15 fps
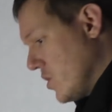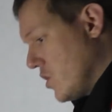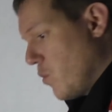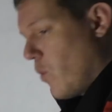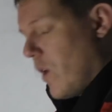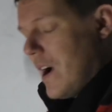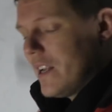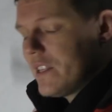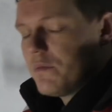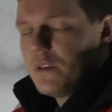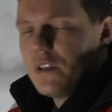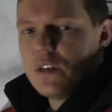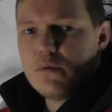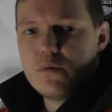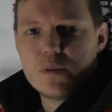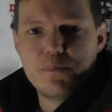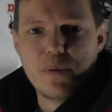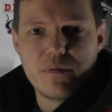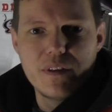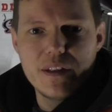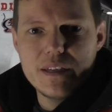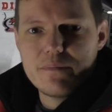so why do we use
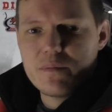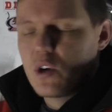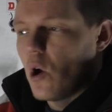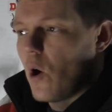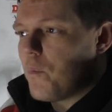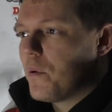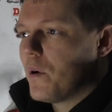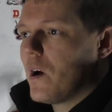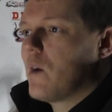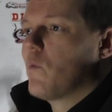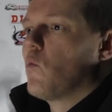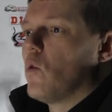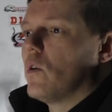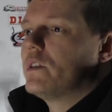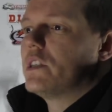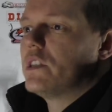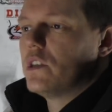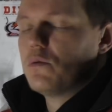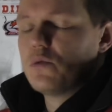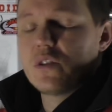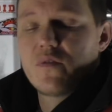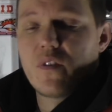beryllium copper, and what is it
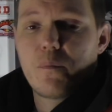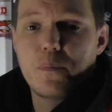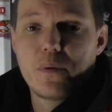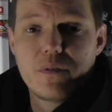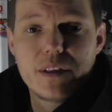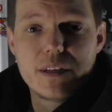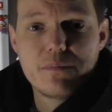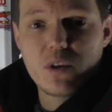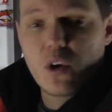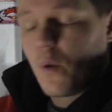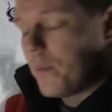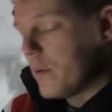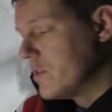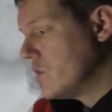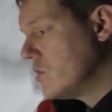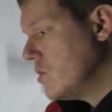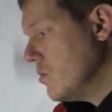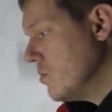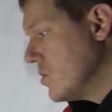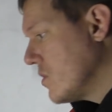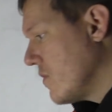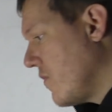used for? Beryllium copper is
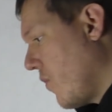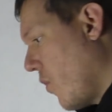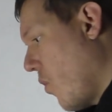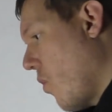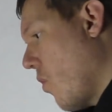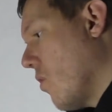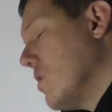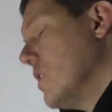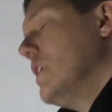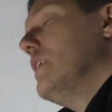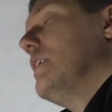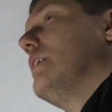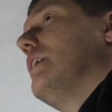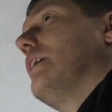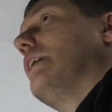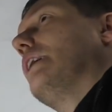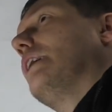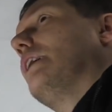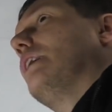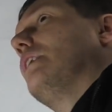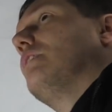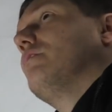used for
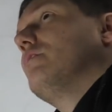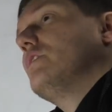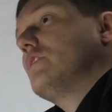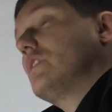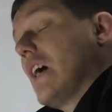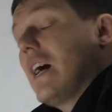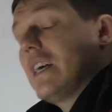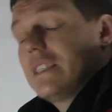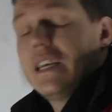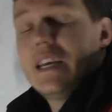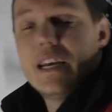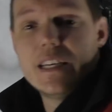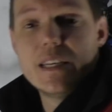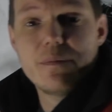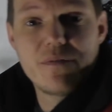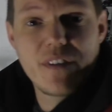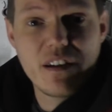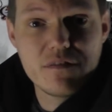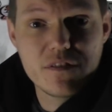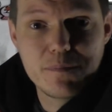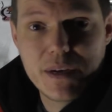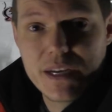titanium
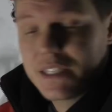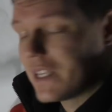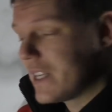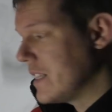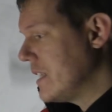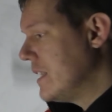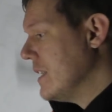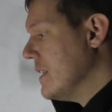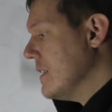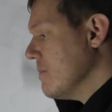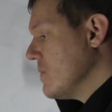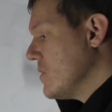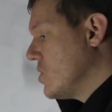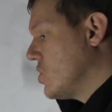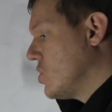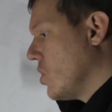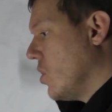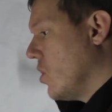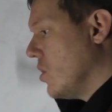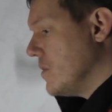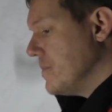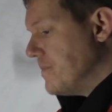valves, basically.
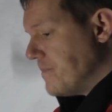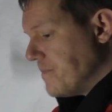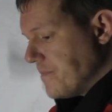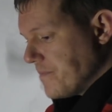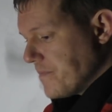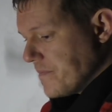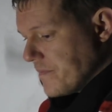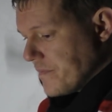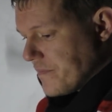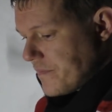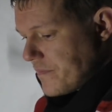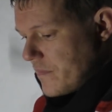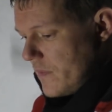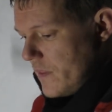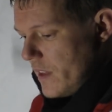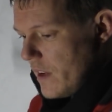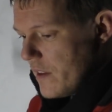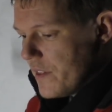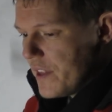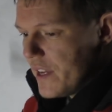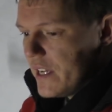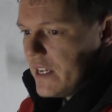So
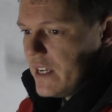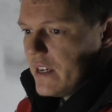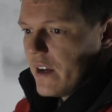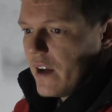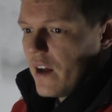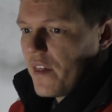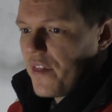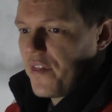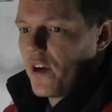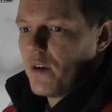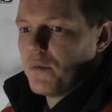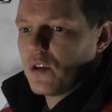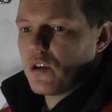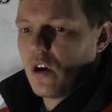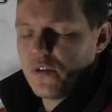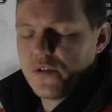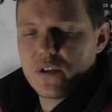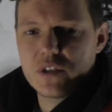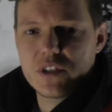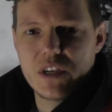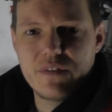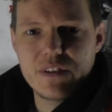the thermal
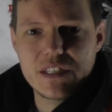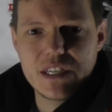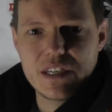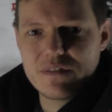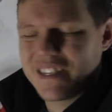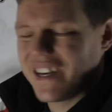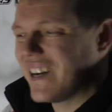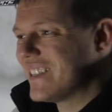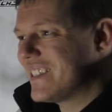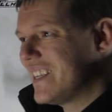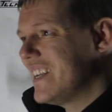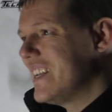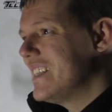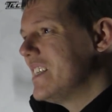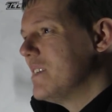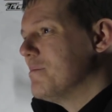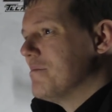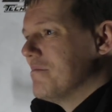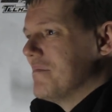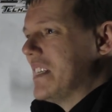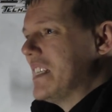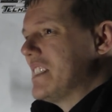conductivity of
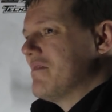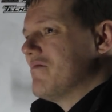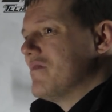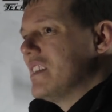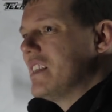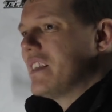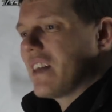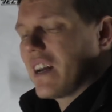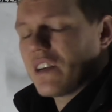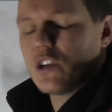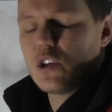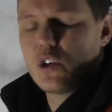titanium isn't really that